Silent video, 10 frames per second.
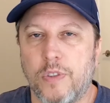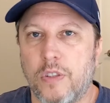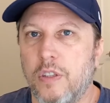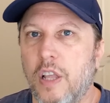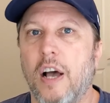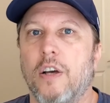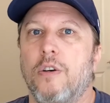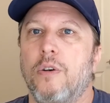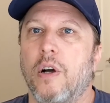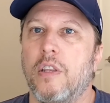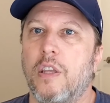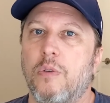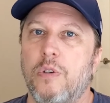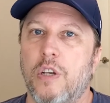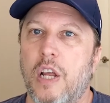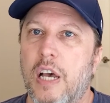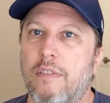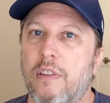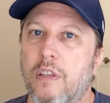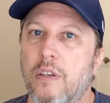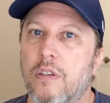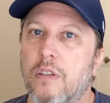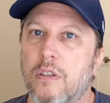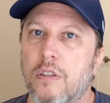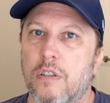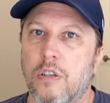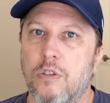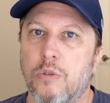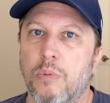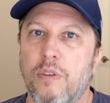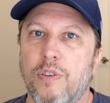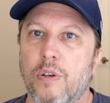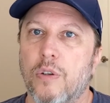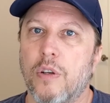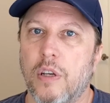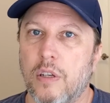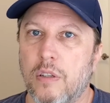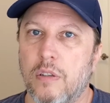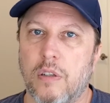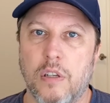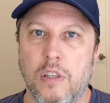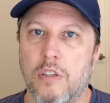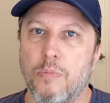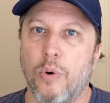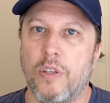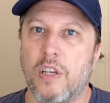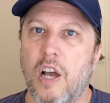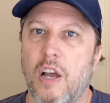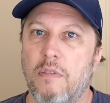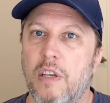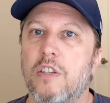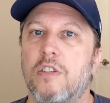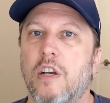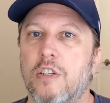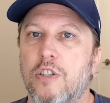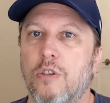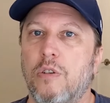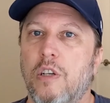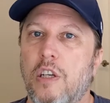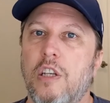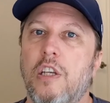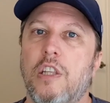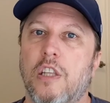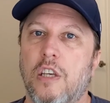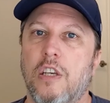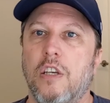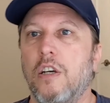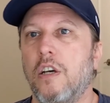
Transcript: not who I think we should have in the central midfield at this point in time. He has not shown anything